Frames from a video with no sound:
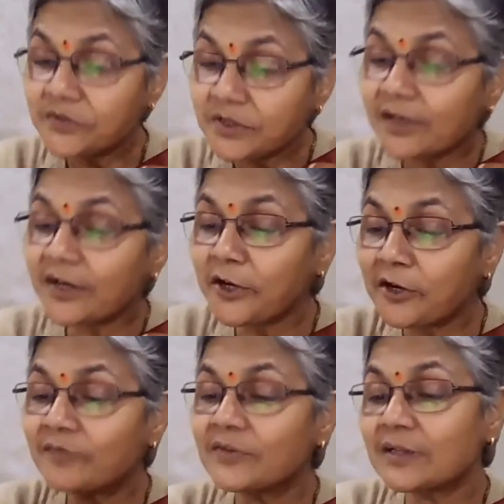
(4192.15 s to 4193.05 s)
journey
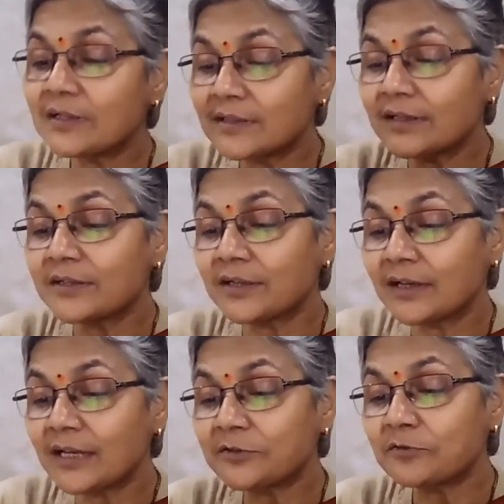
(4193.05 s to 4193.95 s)
of the researcher
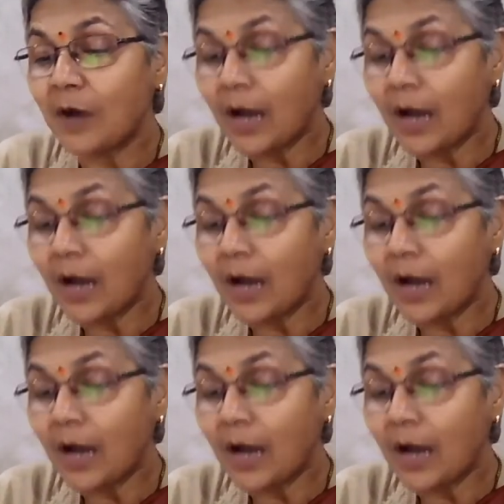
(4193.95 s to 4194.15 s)
as to